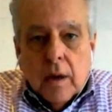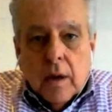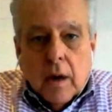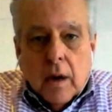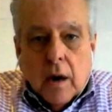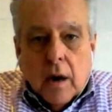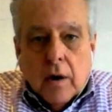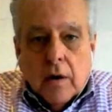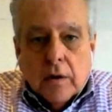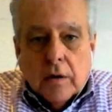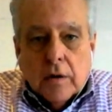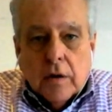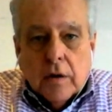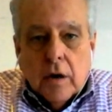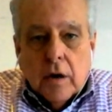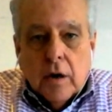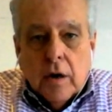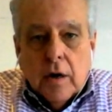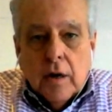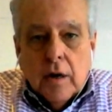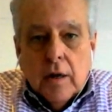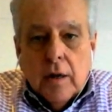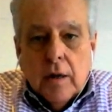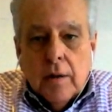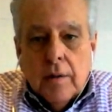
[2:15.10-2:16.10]
our
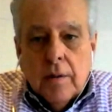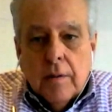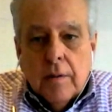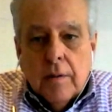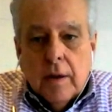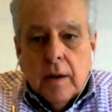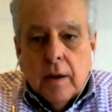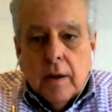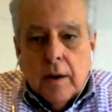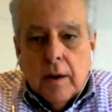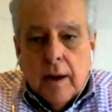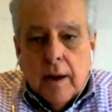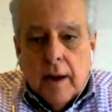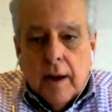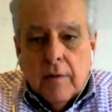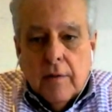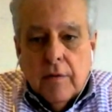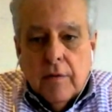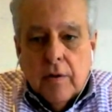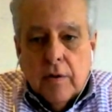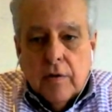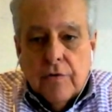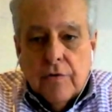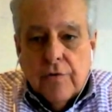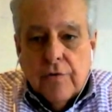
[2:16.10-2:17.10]
attorney and have
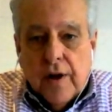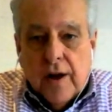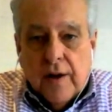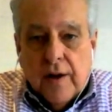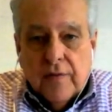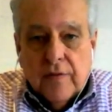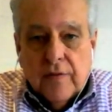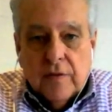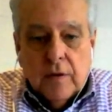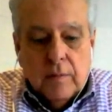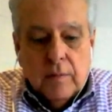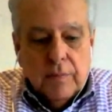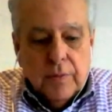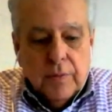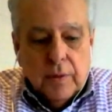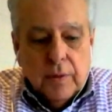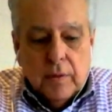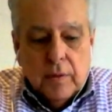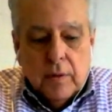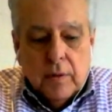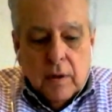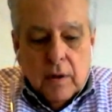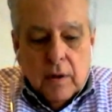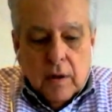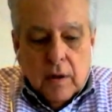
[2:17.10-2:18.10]
her draft something
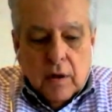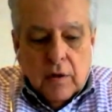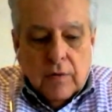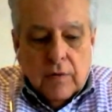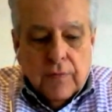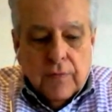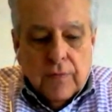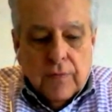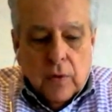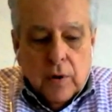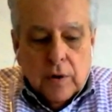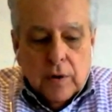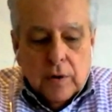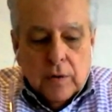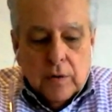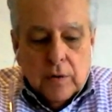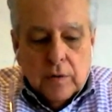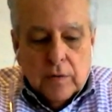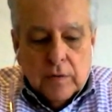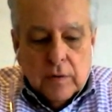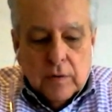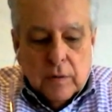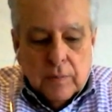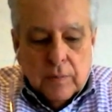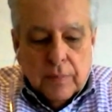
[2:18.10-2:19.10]
for you.
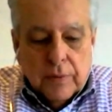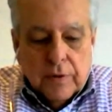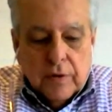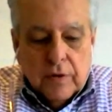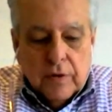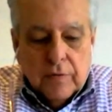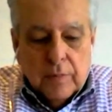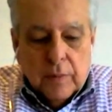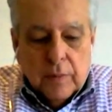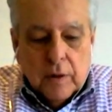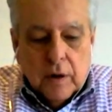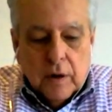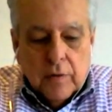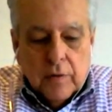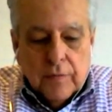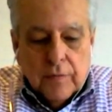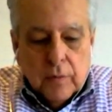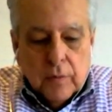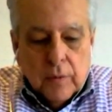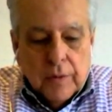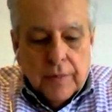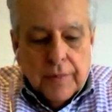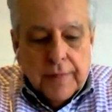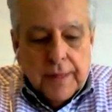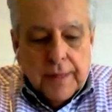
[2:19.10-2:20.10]
So please be careful
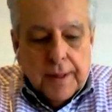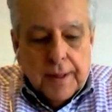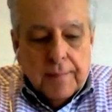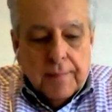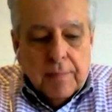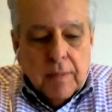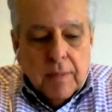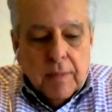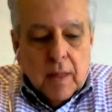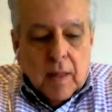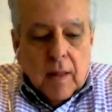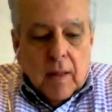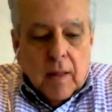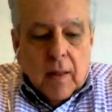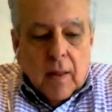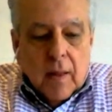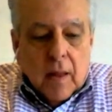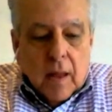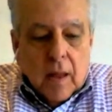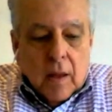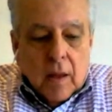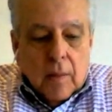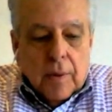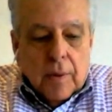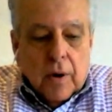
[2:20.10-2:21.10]
with that.
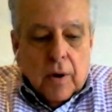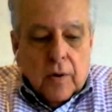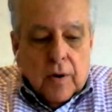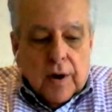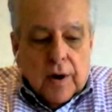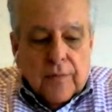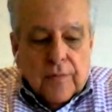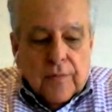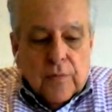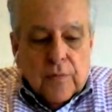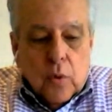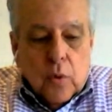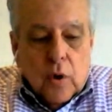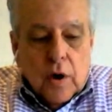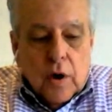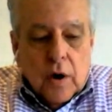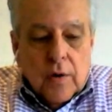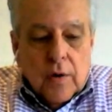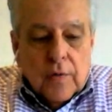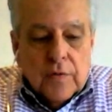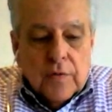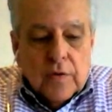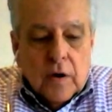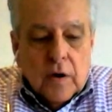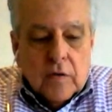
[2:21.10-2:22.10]
Paragraph
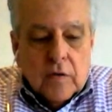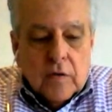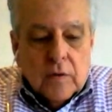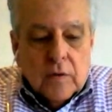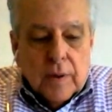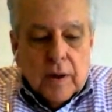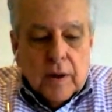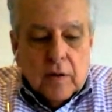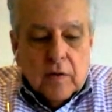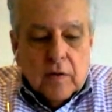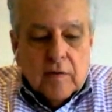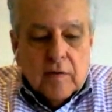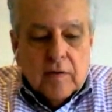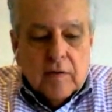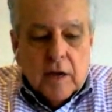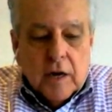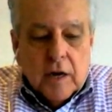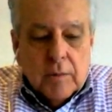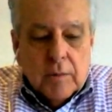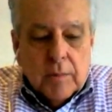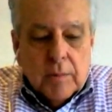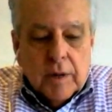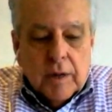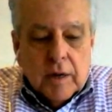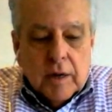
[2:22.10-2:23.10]
12 talks about
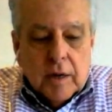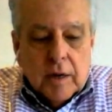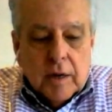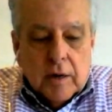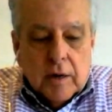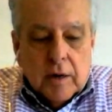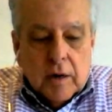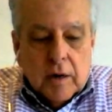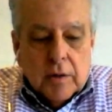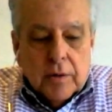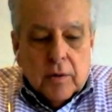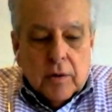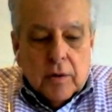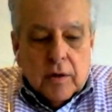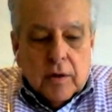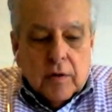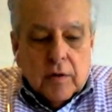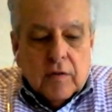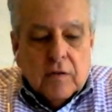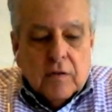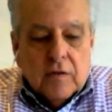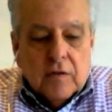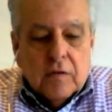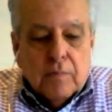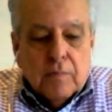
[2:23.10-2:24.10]
settlement and other
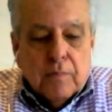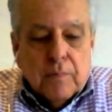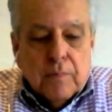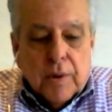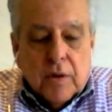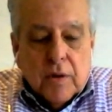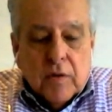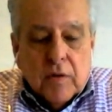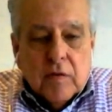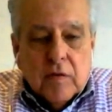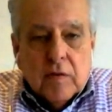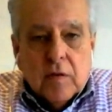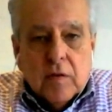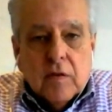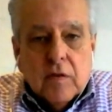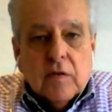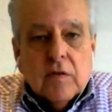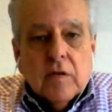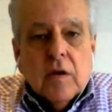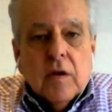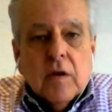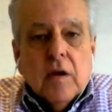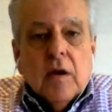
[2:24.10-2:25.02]
expenses.